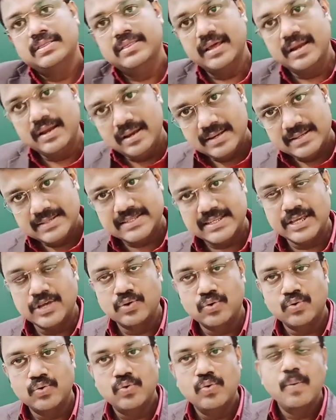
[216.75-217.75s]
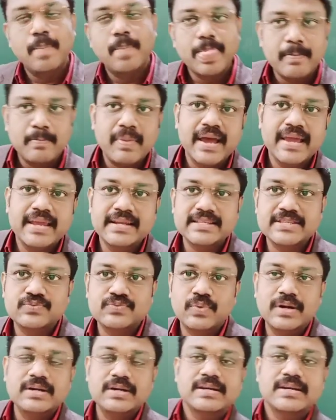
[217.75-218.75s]
then 0,
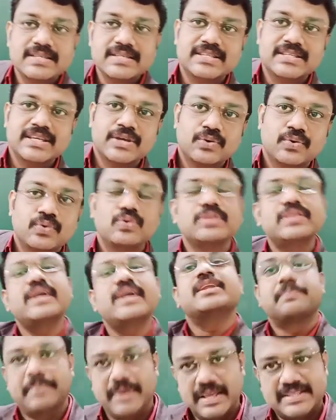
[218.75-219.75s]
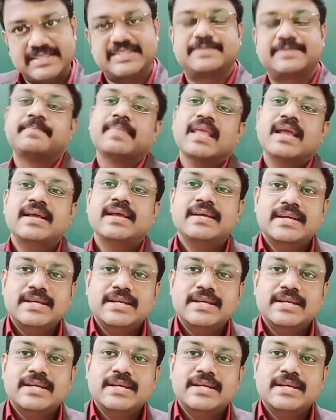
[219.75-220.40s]
-1, 0, that repeats.